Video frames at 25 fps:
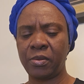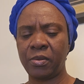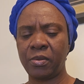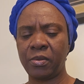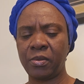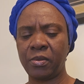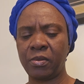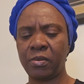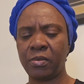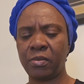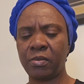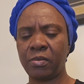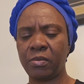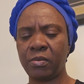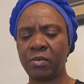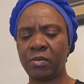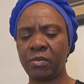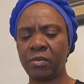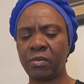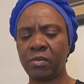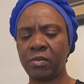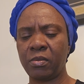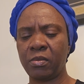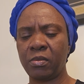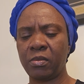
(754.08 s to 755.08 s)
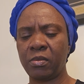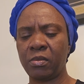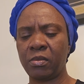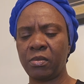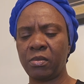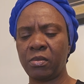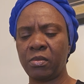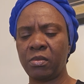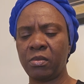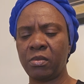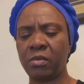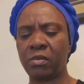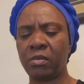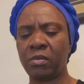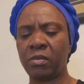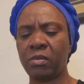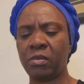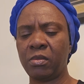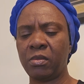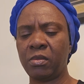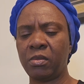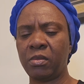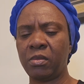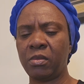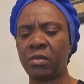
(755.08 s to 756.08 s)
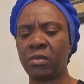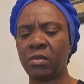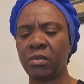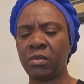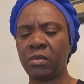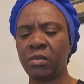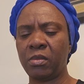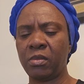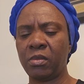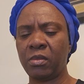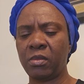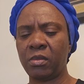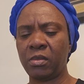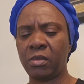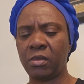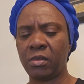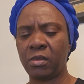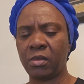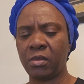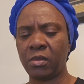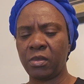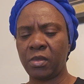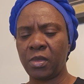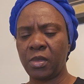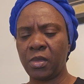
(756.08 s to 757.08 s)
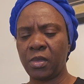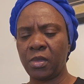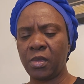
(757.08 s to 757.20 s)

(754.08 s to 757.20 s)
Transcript: Nobody speaks.